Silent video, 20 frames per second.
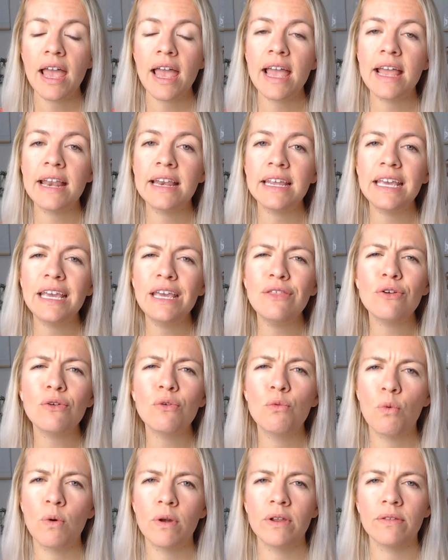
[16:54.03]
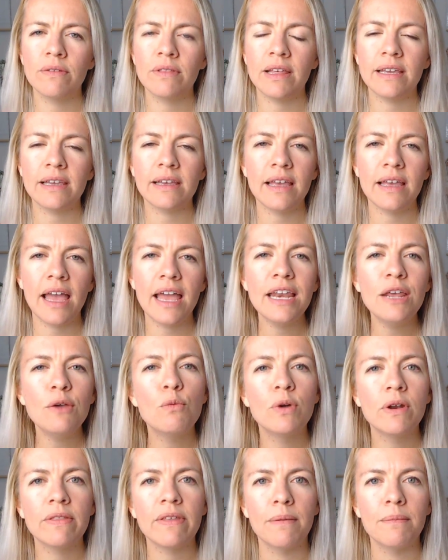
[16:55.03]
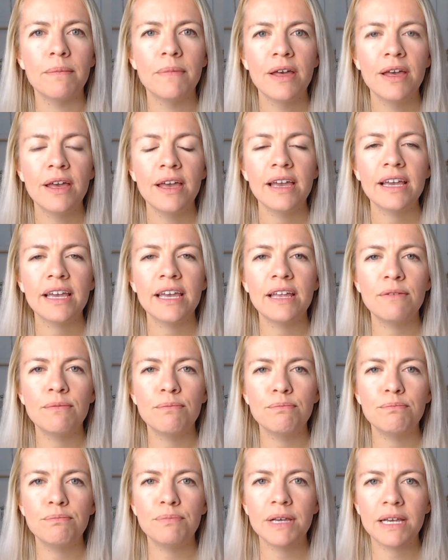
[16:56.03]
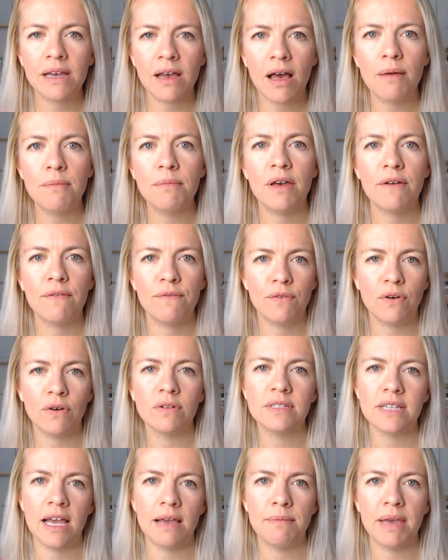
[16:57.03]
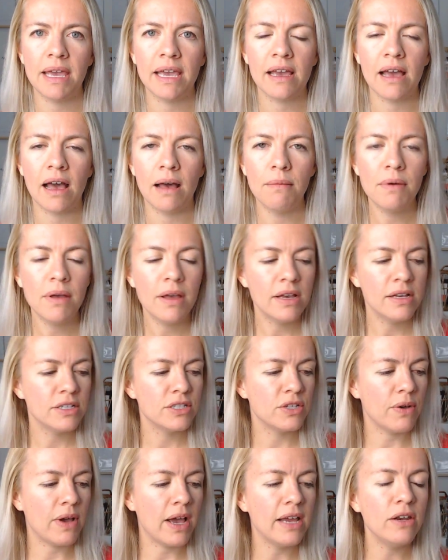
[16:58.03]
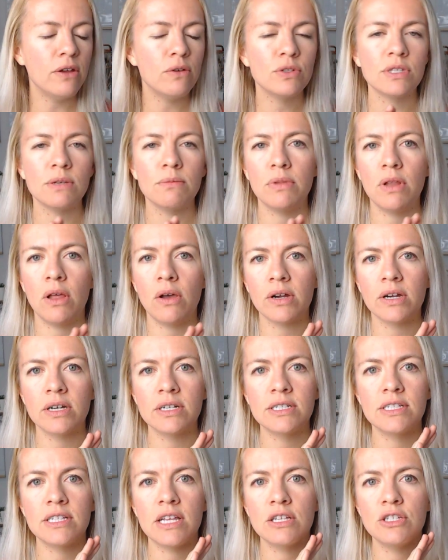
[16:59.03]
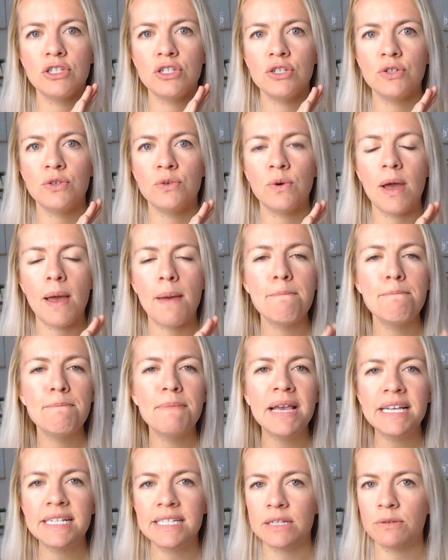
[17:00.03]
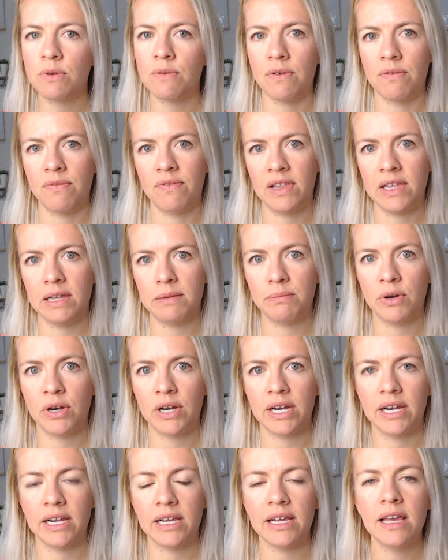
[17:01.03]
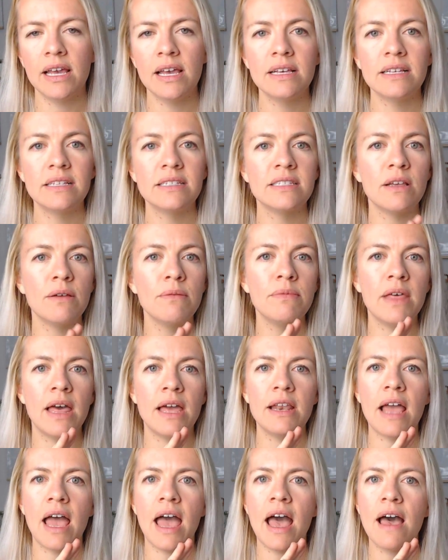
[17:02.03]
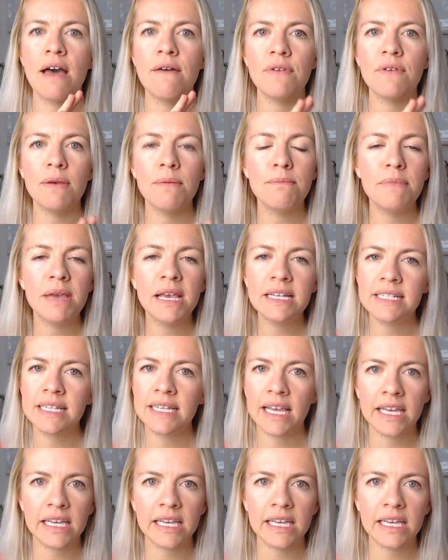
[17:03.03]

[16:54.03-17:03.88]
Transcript: And either one of, any one of them can become a full-time income. So I know some bloggers that do amazing with affiliate marketing, some that have amazing